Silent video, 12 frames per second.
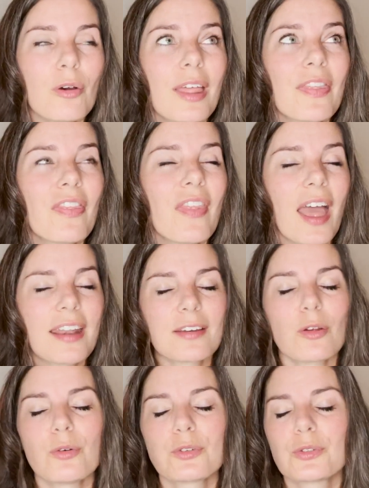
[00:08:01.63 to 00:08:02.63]
and that
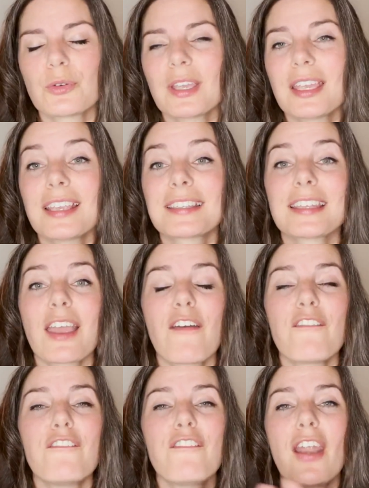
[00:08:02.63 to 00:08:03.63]
also is a
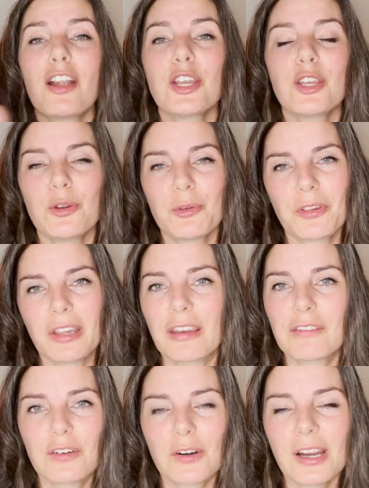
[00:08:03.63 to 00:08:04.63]
very new thing
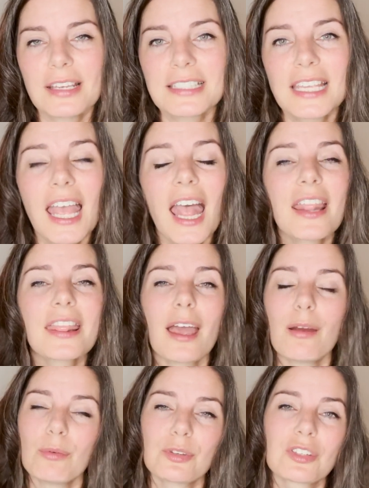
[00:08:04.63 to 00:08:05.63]
for us.
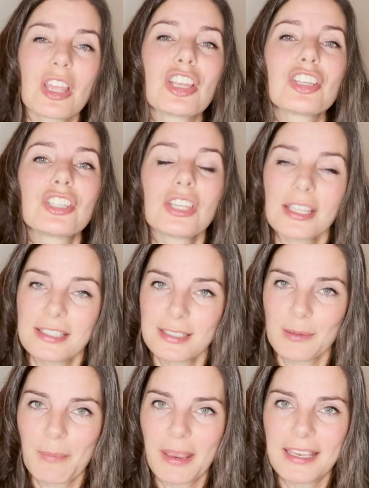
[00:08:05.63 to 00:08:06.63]
That was just
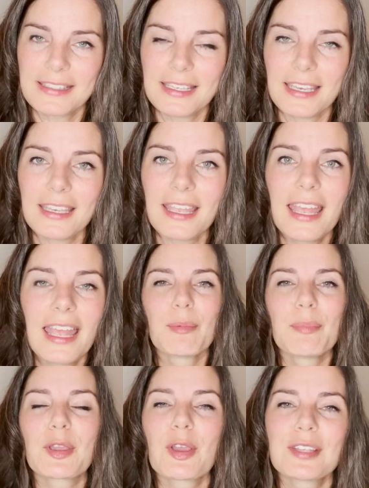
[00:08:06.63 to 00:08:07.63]
amazing
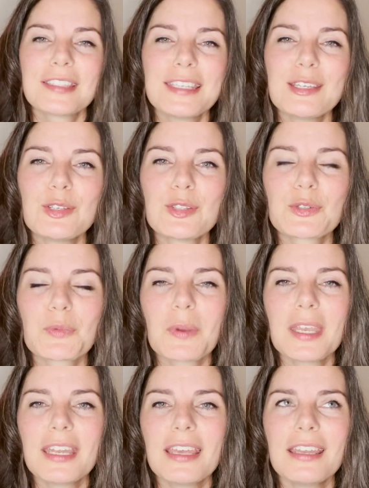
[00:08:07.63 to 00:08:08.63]
because here in
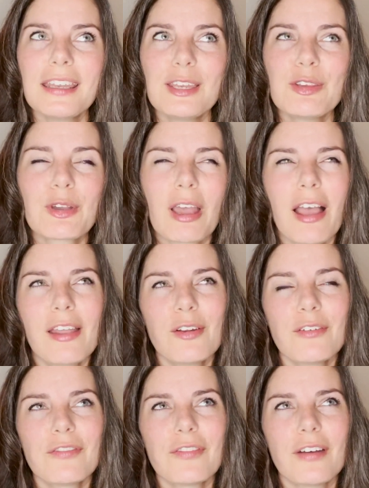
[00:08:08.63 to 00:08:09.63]
Sweden you kind
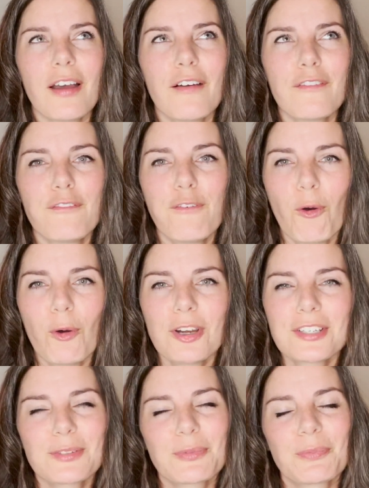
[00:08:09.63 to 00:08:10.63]
of are
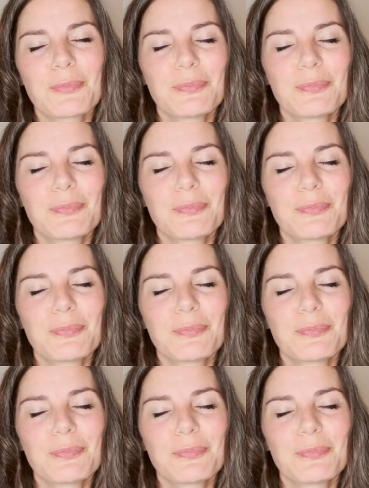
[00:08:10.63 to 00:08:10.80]
forced,